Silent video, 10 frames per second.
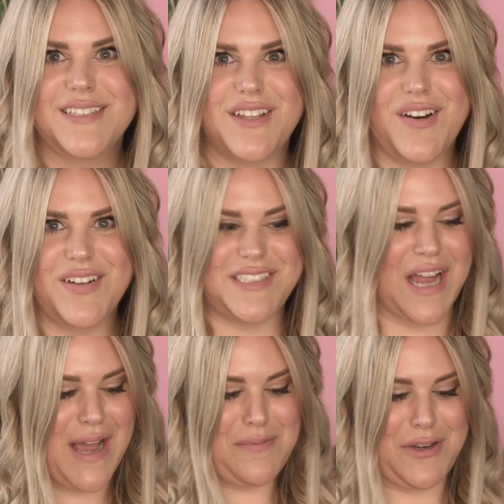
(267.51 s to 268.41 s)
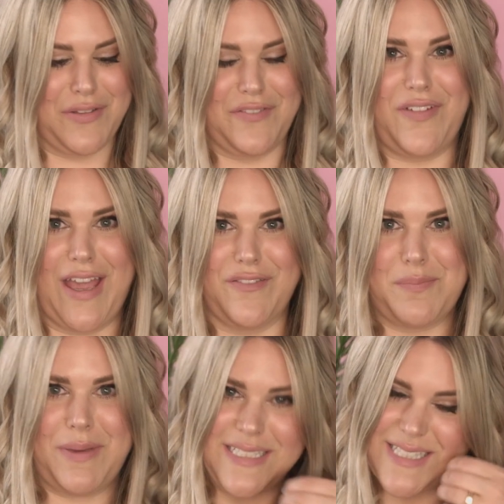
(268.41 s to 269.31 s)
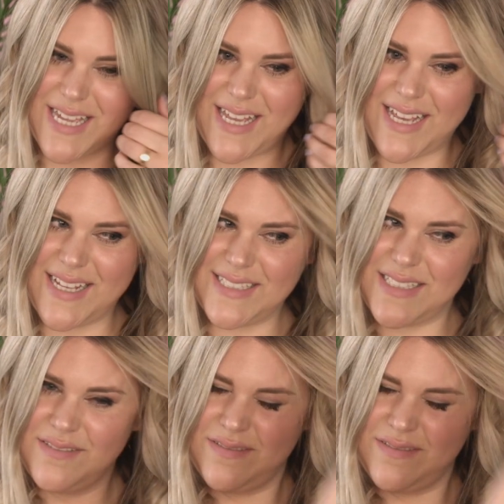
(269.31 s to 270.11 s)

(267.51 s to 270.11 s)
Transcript: So it's time to do the favorite pieces.